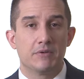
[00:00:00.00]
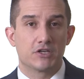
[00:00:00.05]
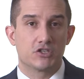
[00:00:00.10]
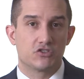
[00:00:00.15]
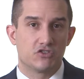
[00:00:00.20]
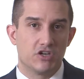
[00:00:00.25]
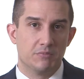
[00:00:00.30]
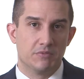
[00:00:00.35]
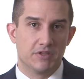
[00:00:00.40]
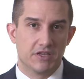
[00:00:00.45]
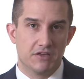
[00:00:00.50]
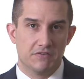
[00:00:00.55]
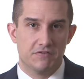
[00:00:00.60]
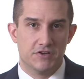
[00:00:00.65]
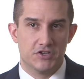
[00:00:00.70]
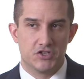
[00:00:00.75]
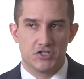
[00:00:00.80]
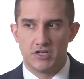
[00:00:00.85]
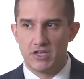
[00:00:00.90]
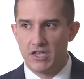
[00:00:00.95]
extremely
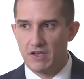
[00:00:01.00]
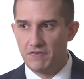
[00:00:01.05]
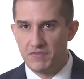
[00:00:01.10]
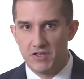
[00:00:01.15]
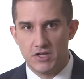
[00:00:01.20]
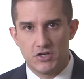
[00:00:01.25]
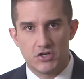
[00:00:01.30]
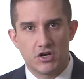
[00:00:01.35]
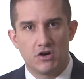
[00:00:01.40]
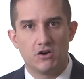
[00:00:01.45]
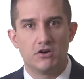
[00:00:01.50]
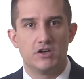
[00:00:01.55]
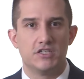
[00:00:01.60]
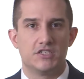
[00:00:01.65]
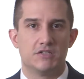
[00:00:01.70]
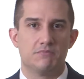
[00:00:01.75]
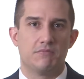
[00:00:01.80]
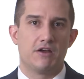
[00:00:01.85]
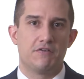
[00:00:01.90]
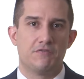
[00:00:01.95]
efficient, if the attorneys
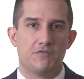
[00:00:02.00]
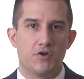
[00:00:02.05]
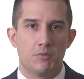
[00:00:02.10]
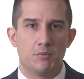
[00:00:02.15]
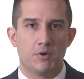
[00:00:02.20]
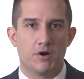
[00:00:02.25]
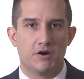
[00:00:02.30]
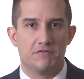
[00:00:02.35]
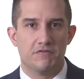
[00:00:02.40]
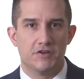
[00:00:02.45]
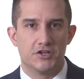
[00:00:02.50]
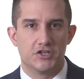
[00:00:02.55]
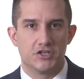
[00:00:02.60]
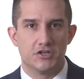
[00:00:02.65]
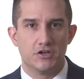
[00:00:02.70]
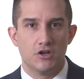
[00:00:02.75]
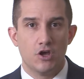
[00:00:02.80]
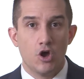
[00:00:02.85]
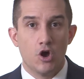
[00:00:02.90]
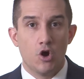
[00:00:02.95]
in my firm are
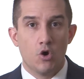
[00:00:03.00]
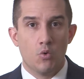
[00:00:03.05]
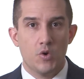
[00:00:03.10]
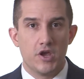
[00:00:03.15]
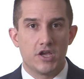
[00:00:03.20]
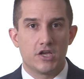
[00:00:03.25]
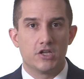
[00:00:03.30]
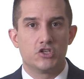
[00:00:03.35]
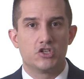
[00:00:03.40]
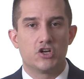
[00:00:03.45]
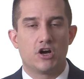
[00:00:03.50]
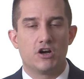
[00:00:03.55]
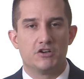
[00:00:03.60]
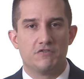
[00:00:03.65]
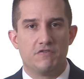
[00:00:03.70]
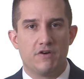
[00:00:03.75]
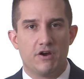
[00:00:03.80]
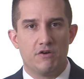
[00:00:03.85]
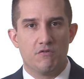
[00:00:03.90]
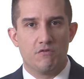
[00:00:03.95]
efficient, we can charge
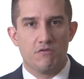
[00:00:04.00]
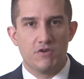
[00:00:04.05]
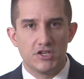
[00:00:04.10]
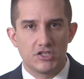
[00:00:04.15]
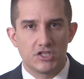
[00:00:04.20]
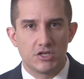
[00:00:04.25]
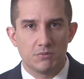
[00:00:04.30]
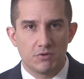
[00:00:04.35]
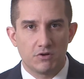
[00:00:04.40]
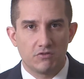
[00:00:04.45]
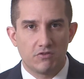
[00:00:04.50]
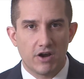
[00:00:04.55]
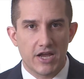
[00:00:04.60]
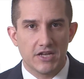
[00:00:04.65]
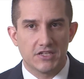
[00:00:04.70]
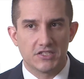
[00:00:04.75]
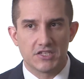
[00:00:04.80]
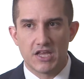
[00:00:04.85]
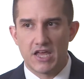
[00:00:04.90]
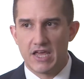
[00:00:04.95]
very reasonable
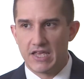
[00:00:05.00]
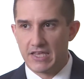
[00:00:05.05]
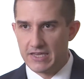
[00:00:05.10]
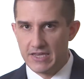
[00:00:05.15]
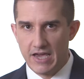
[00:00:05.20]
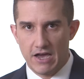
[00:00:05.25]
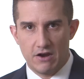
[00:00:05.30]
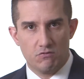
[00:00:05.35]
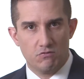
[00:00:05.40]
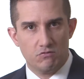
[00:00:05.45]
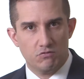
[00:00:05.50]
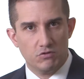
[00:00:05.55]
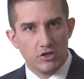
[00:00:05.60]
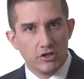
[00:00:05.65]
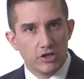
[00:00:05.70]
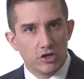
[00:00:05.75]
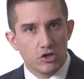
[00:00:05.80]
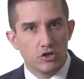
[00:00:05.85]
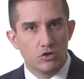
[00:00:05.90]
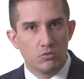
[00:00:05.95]
rates, get
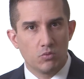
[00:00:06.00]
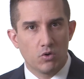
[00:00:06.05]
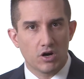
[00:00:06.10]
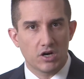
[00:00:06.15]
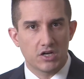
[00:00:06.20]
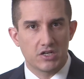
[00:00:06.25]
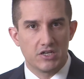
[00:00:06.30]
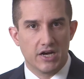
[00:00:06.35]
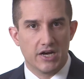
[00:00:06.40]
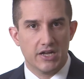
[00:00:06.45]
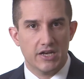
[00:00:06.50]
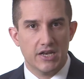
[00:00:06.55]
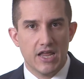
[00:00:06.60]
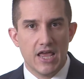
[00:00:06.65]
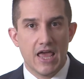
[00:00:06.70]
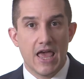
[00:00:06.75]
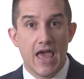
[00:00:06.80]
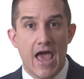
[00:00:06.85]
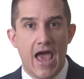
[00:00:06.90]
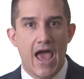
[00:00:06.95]
really good work done,
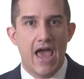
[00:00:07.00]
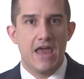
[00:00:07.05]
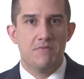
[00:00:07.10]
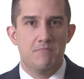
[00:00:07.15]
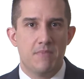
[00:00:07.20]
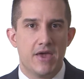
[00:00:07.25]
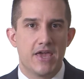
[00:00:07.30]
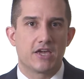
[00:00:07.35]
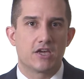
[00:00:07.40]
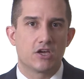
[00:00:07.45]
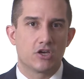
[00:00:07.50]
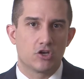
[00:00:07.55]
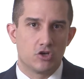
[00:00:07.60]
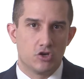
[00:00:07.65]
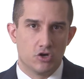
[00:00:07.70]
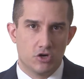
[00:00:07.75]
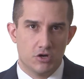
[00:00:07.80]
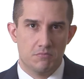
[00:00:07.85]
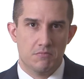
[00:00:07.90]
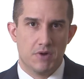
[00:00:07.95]
and make
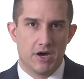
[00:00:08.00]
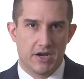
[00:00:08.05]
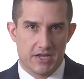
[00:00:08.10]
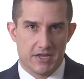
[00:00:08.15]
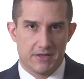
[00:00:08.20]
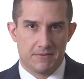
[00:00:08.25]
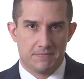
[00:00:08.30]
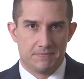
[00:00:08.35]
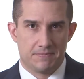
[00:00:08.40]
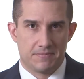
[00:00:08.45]
good money.